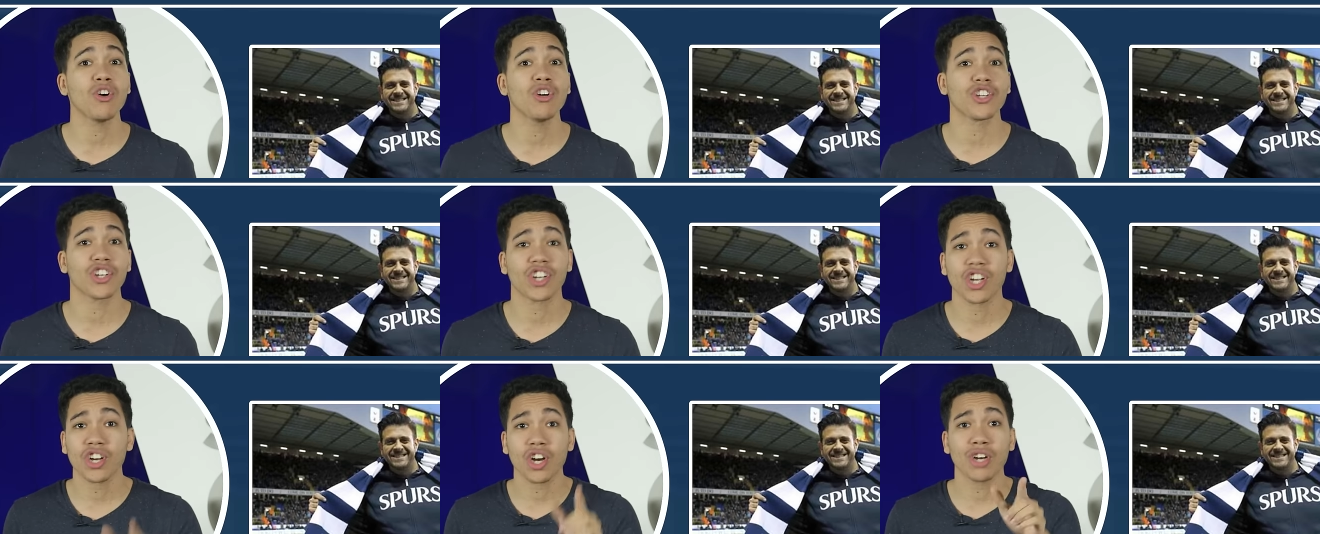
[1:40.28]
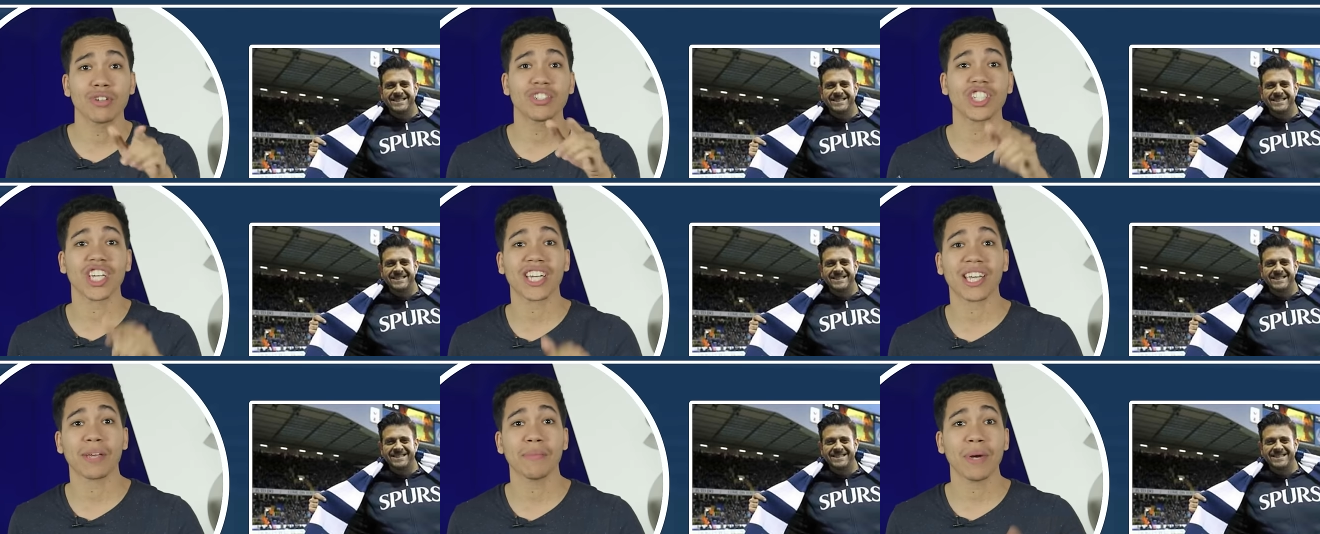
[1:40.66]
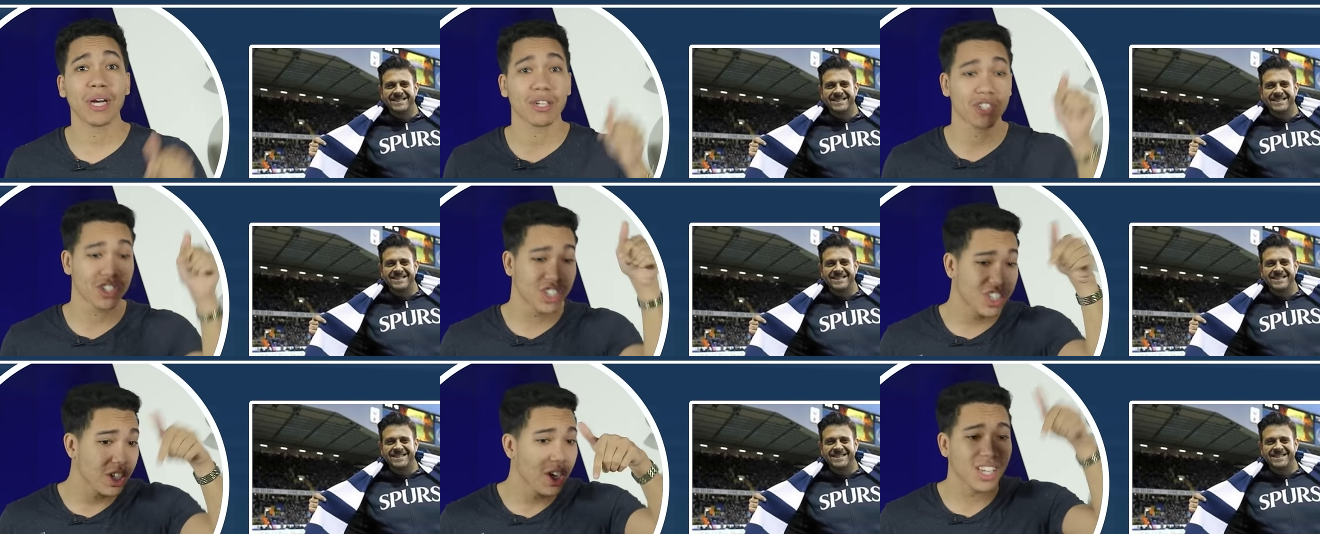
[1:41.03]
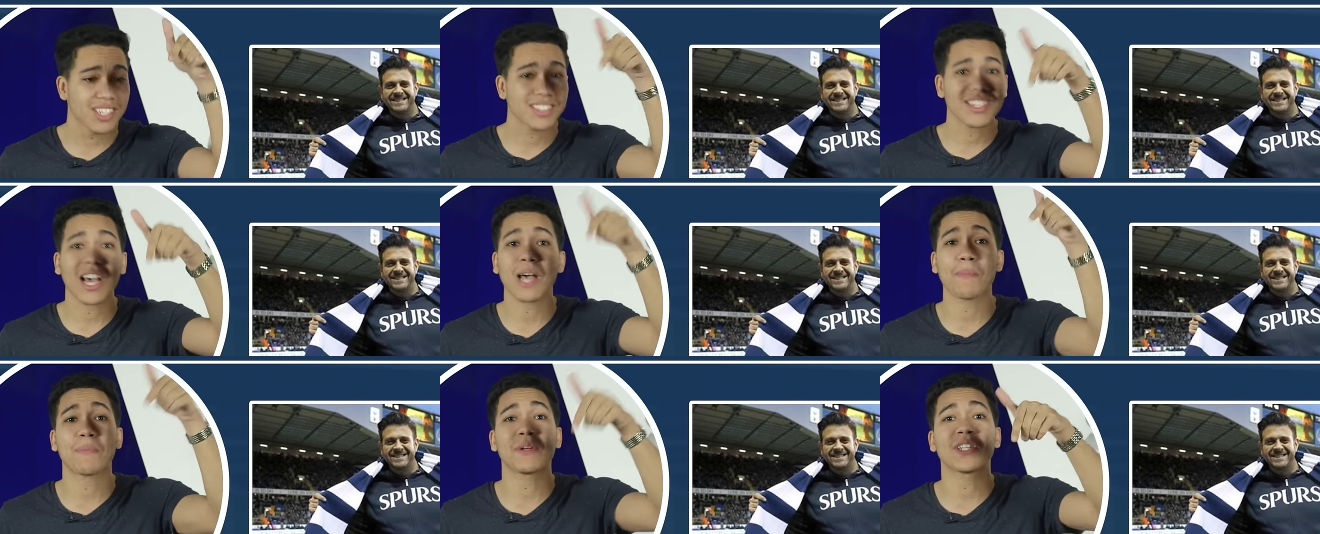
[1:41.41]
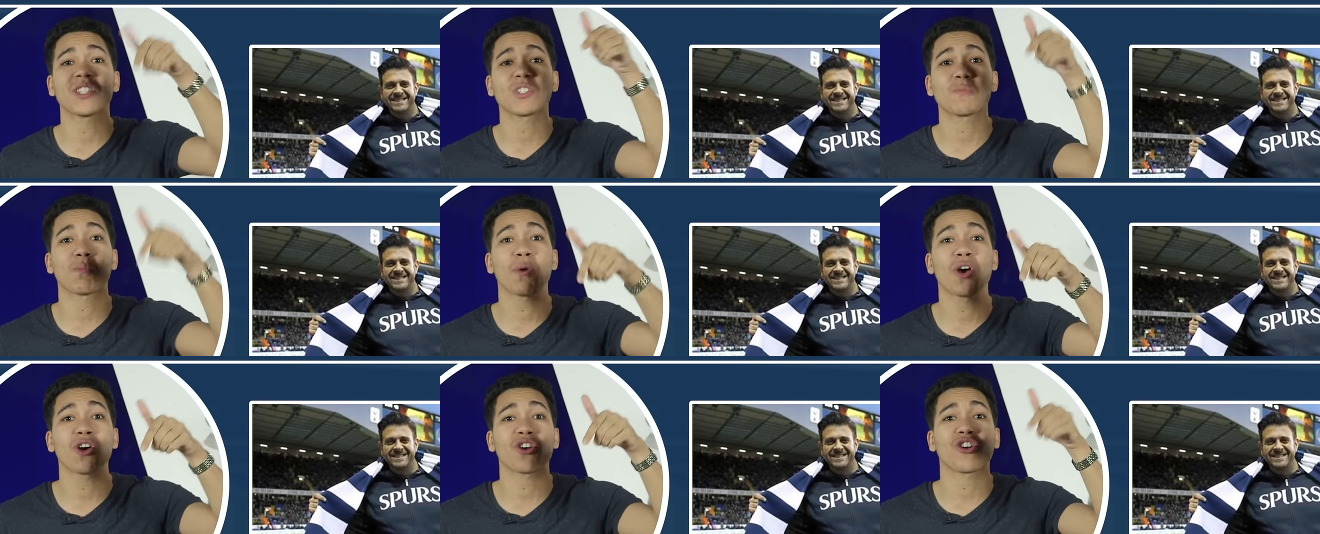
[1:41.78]
Speaker 1: On. You can go and check him out. Type in
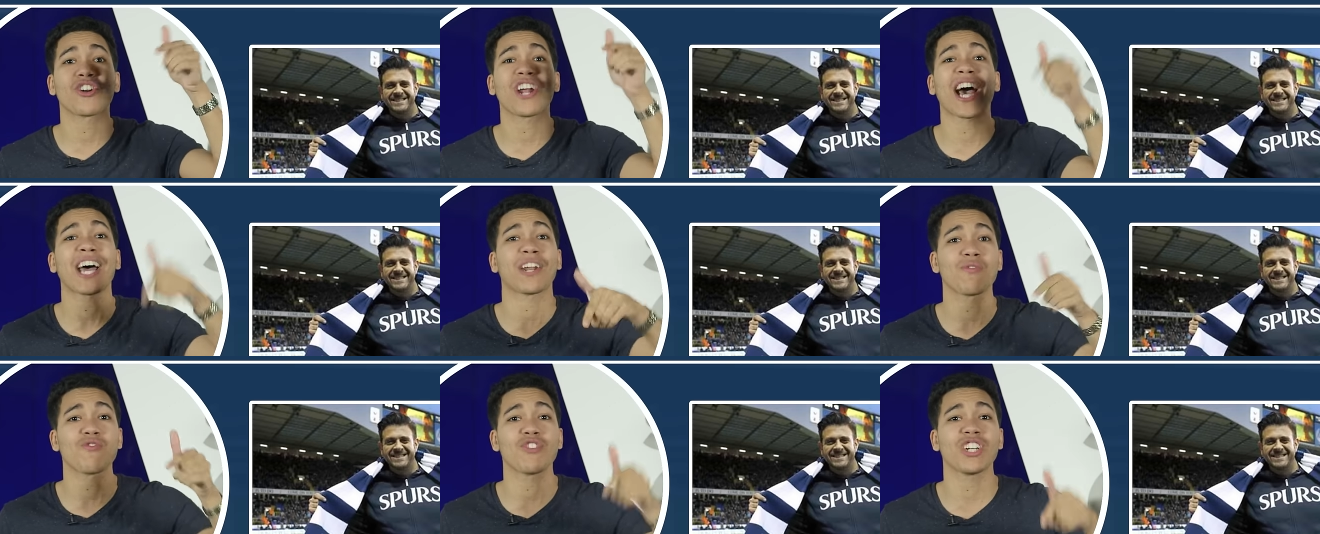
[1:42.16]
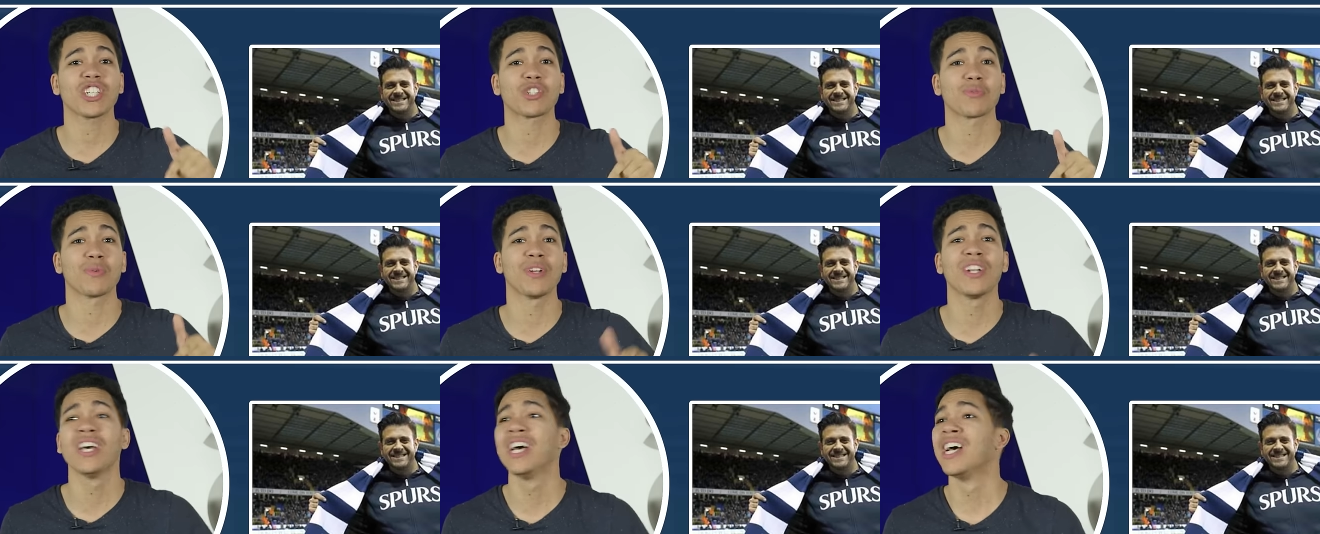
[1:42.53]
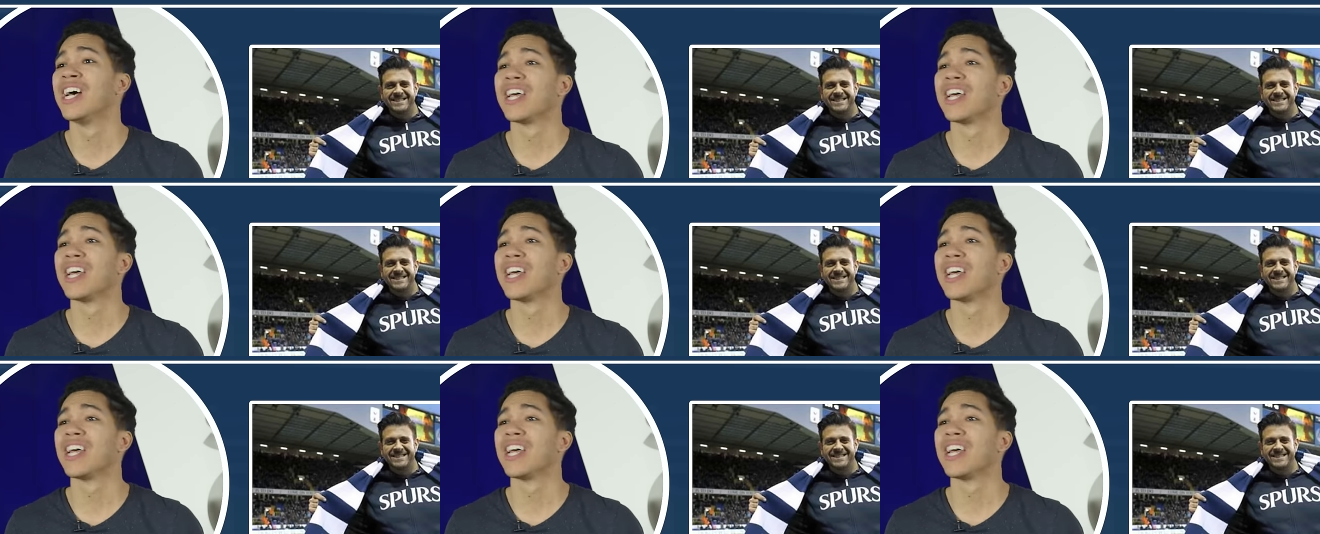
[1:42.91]
Spurred On Adam Richman.